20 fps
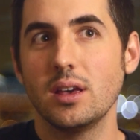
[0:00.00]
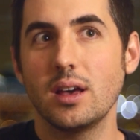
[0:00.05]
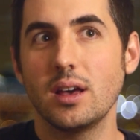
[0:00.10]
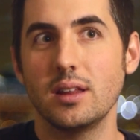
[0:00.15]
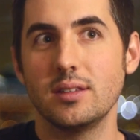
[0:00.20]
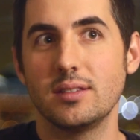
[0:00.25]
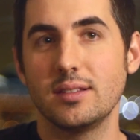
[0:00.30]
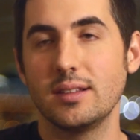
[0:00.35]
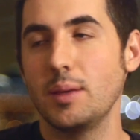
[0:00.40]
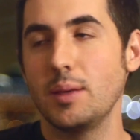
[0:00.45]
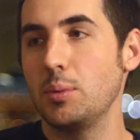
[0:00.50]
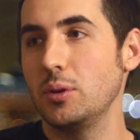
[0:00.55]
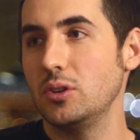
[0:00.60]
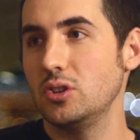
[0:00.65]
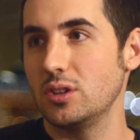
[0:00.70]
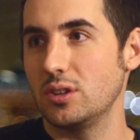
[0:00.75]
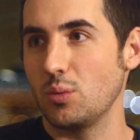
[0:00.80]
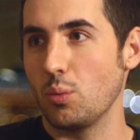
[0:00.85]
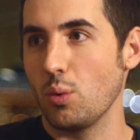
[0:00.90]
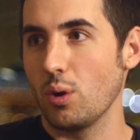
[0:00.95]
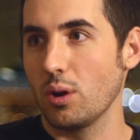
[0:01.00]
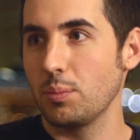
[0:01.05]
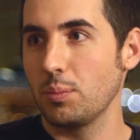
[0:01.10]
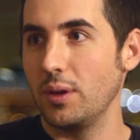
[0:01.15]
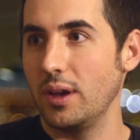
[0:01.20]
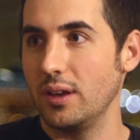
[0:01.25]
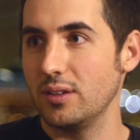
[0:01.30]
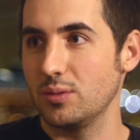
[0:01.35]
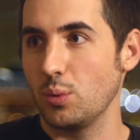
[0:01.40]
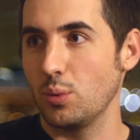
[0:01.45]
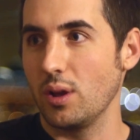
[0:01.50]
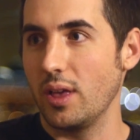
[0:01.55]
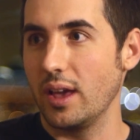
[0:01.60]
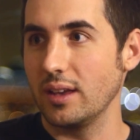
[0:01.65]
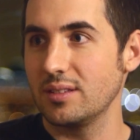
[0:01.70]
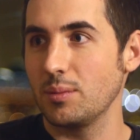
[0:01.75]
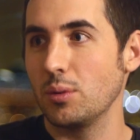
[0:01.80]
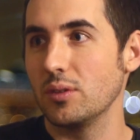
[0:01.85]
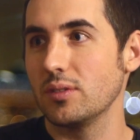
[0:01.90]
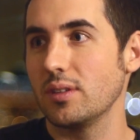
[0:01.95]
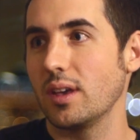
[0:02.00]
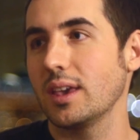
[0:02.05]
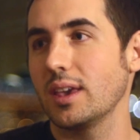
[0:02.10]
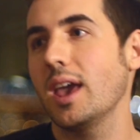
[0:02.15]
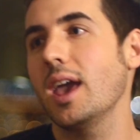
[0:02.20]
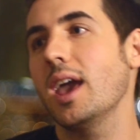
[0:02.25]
kind of slippage at the workplace where someone's like,